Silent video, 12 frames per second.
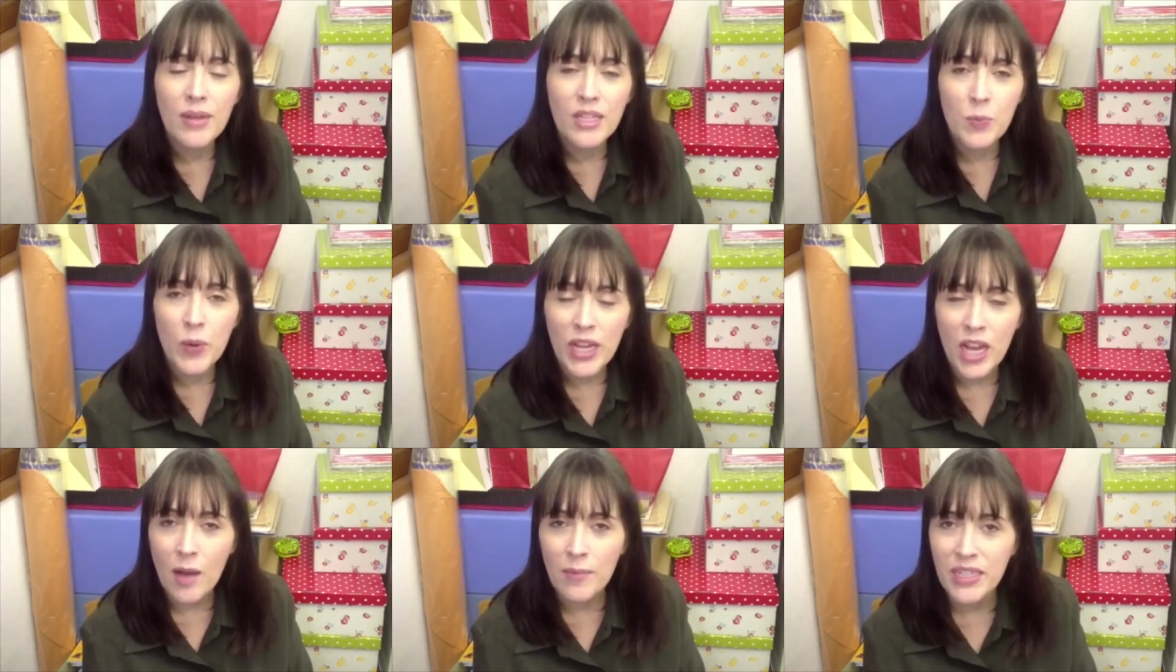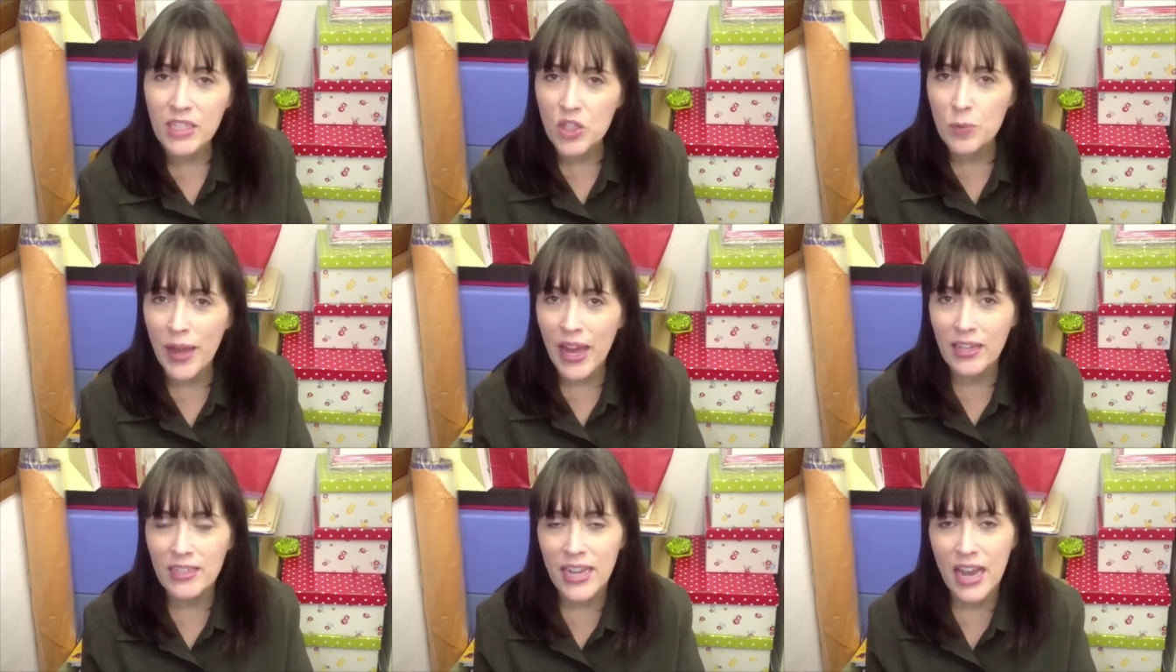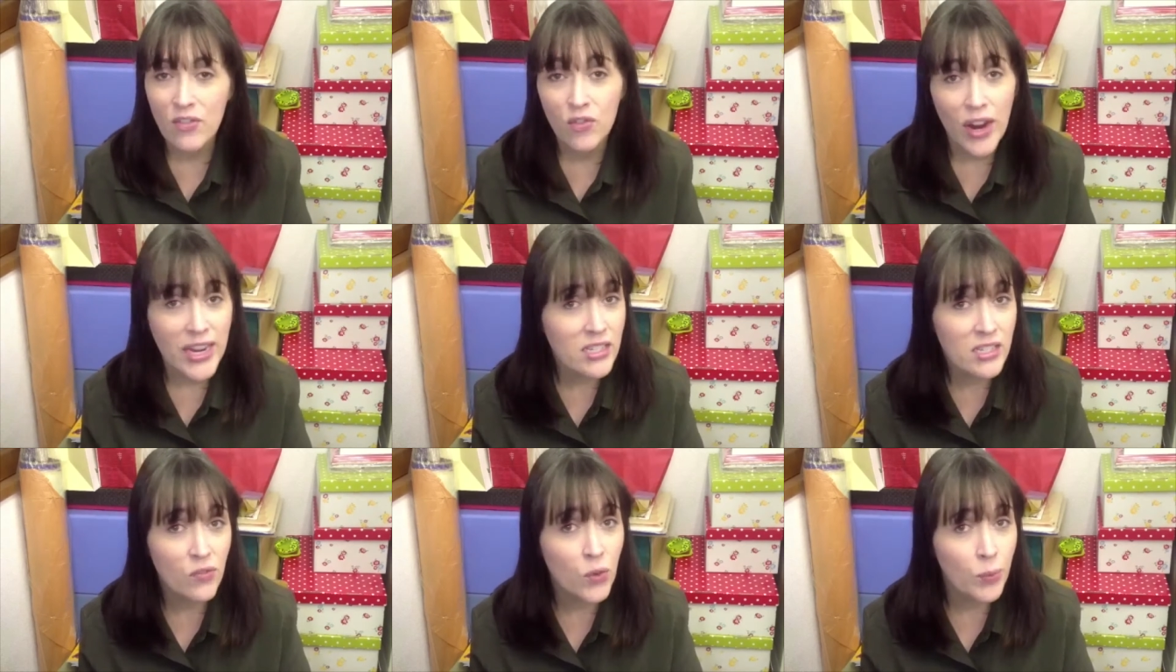It's pretty common in Japan to have
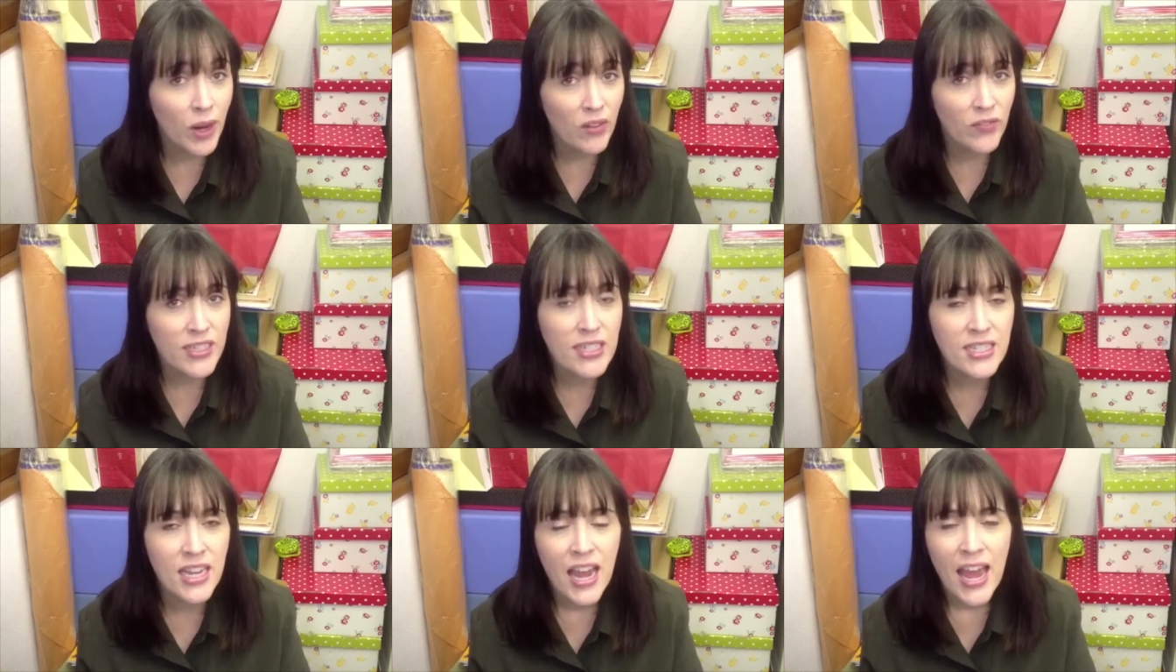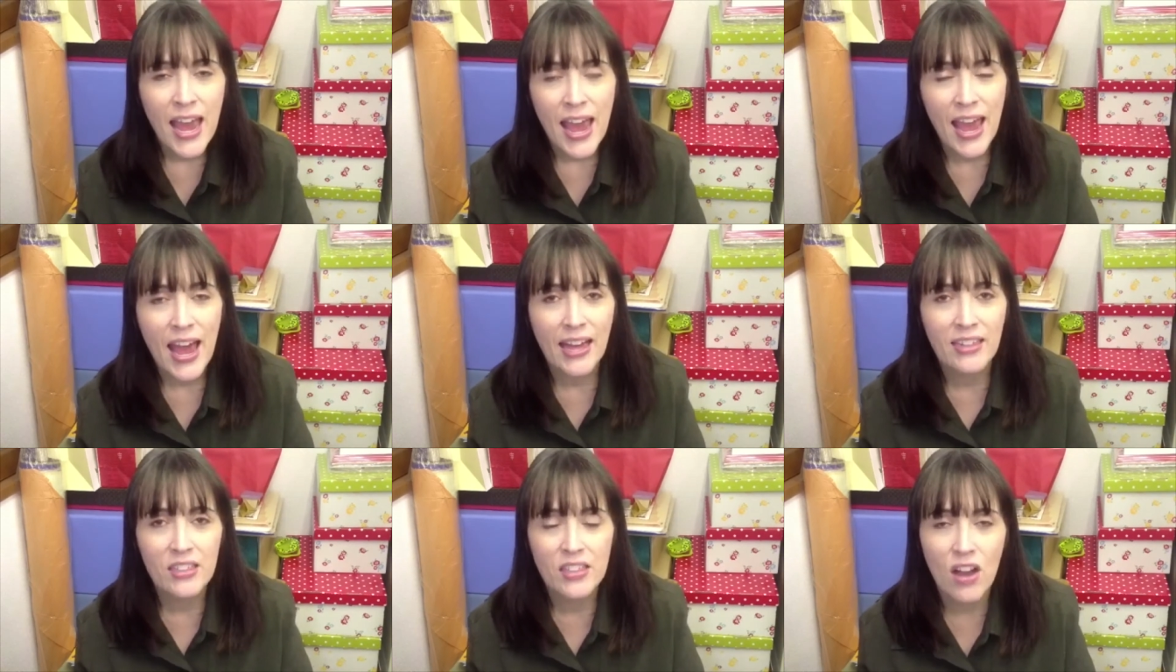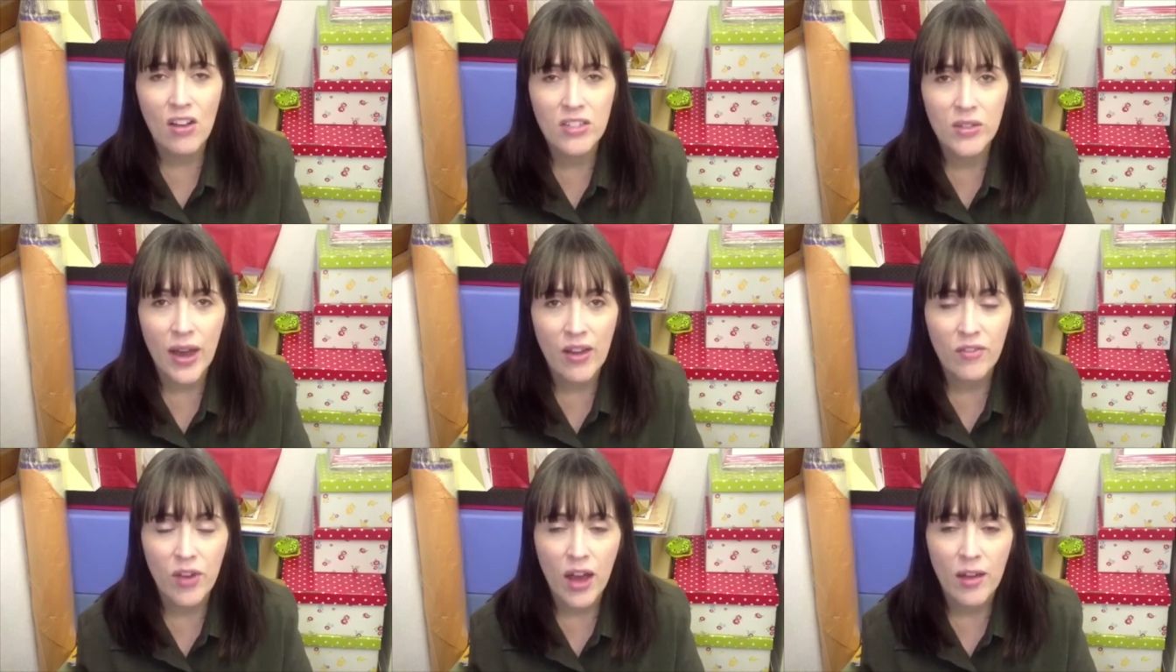rice for breakfast and to also
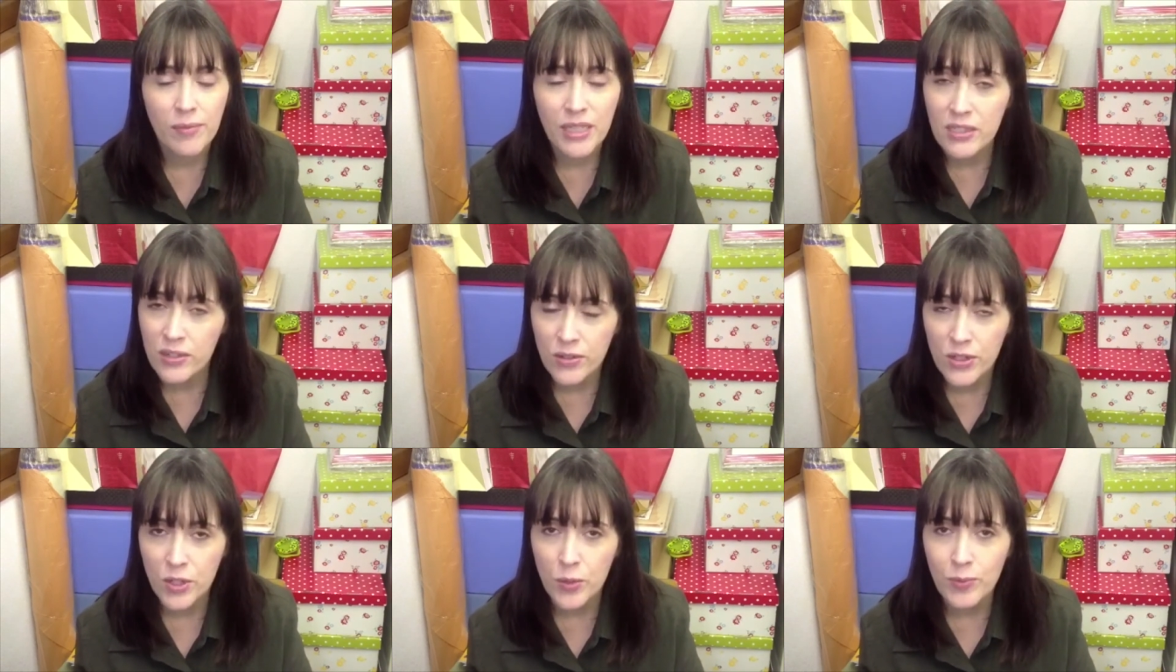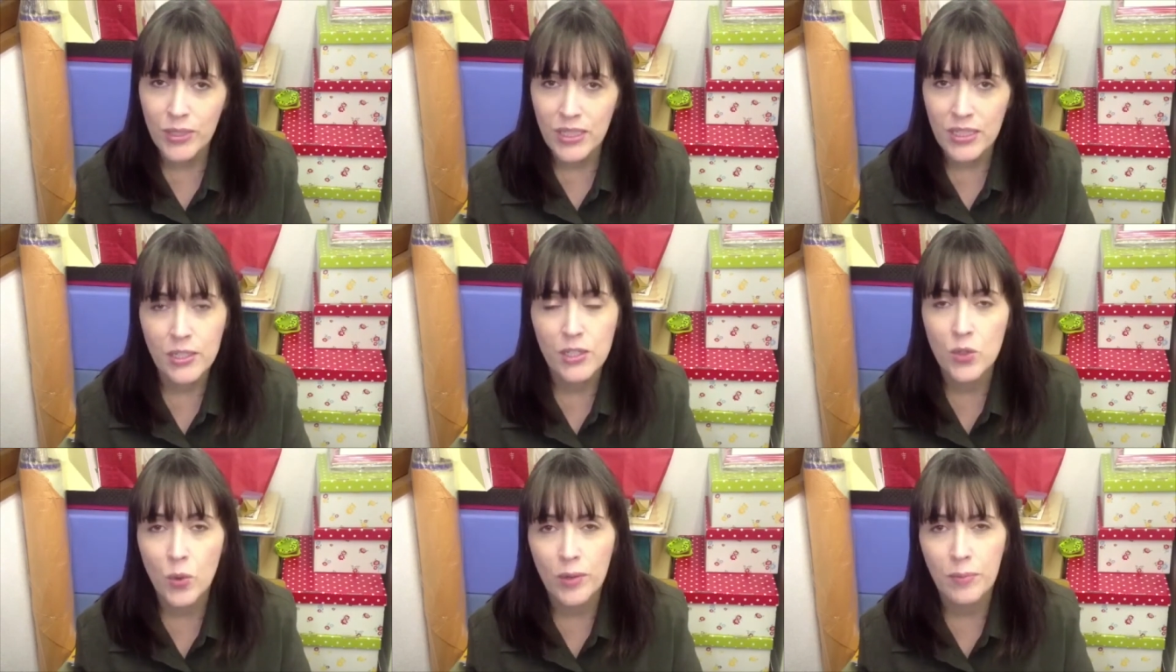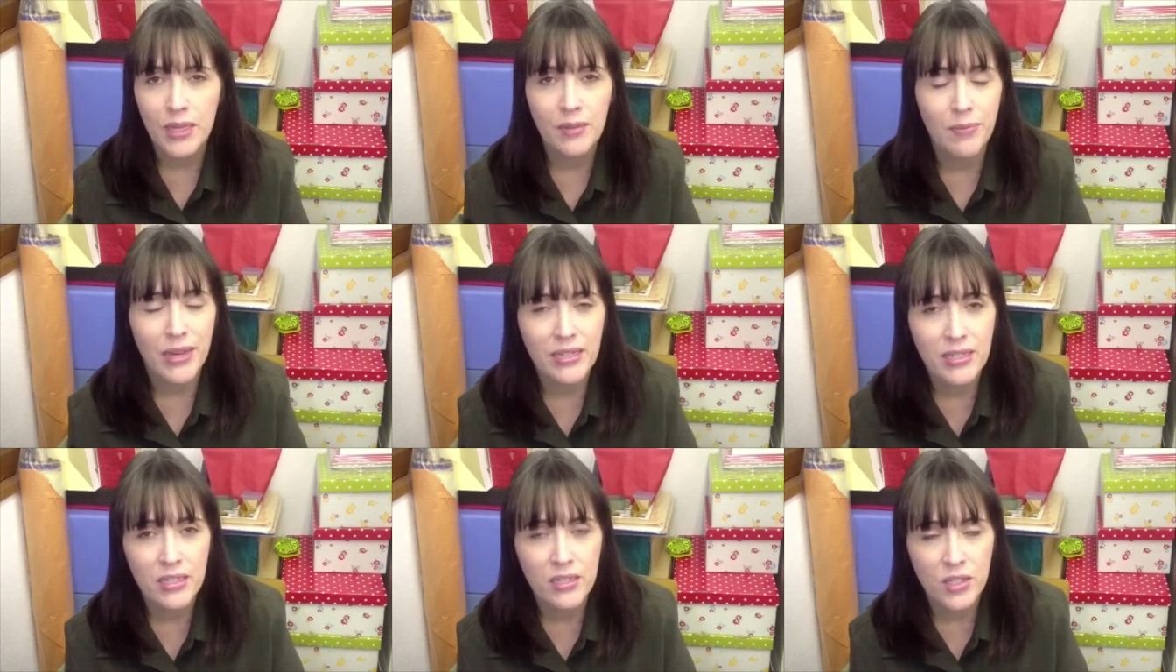have miso soup, which is the
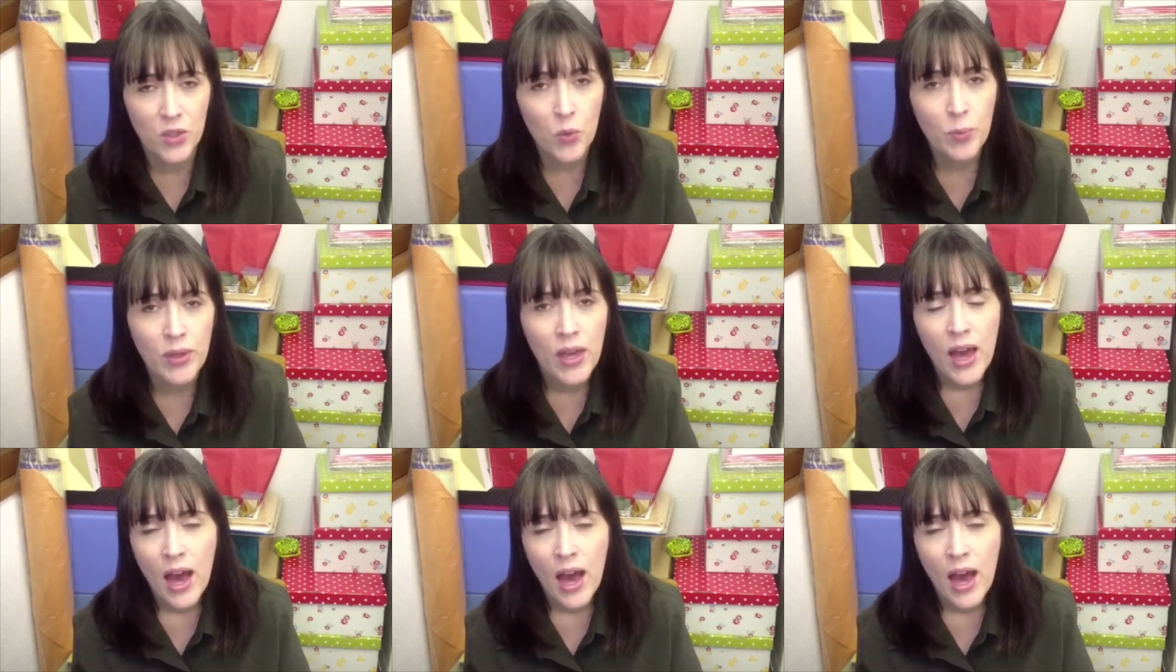soybean-based soup.